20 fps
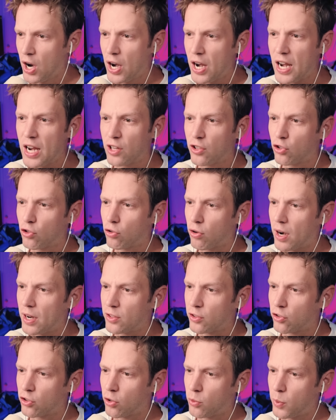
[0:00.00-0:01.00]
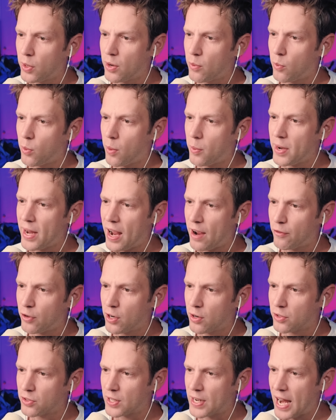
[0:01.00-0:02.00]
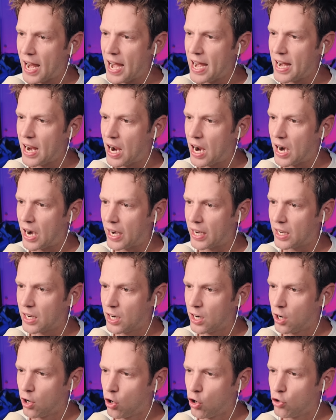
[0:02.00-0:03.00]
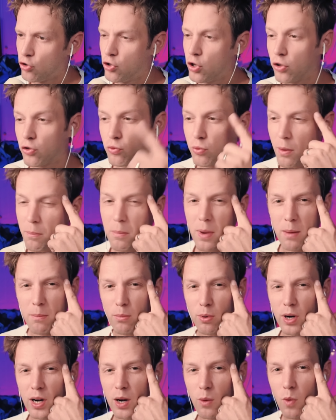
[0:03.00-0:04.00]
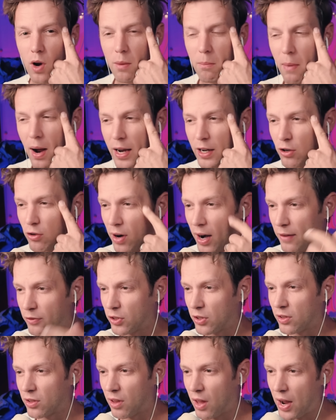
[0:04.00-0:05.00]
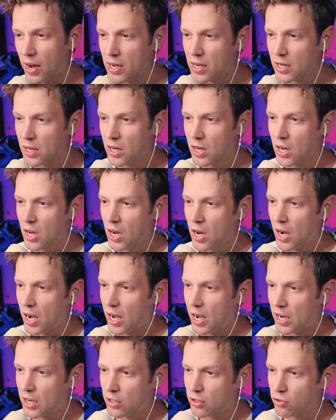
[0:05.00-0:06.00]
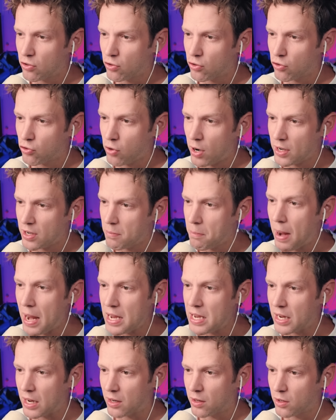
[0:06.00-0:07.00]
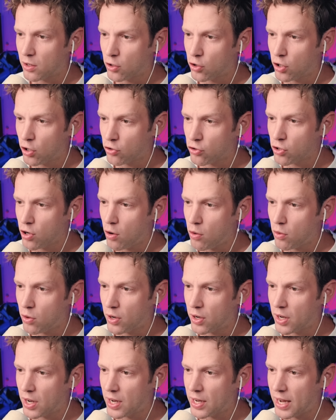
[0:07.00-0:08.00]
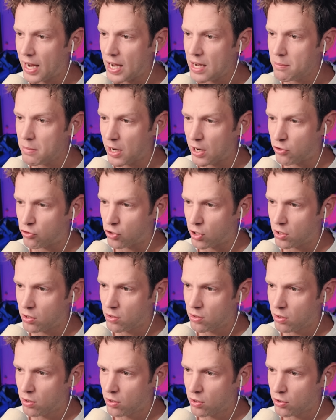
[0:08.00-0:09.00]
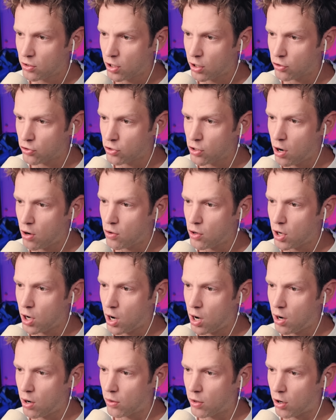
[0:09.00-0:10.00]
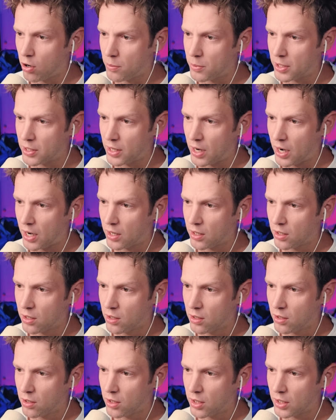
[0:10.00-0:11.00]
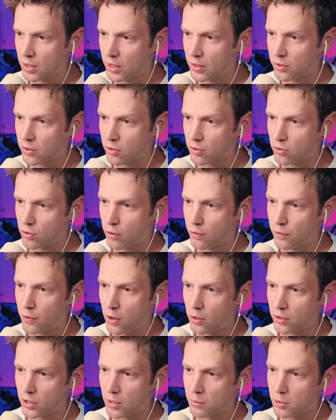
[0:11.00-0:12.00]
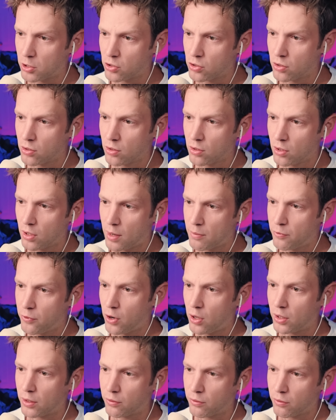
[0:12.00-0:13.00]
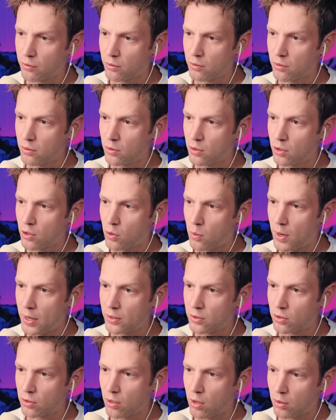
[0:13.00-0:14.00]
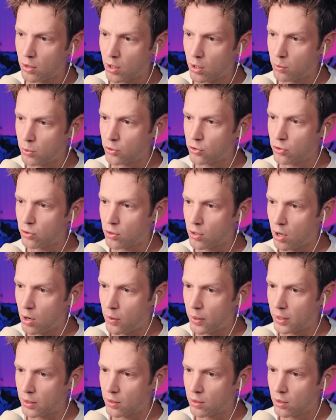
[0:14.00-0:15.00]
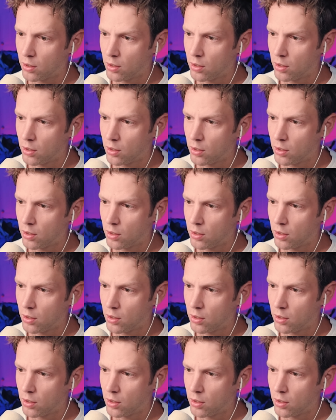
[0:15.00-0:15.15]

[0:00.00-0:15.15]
It's crazy. So we, what we have here is an AI just remembering what Minecraft is like and trying to make it. There's no game engine, there's no code. Oh, I'm gonna die. Unless there's no fall damage. I'm falling quite slowly. Oh, we're still going.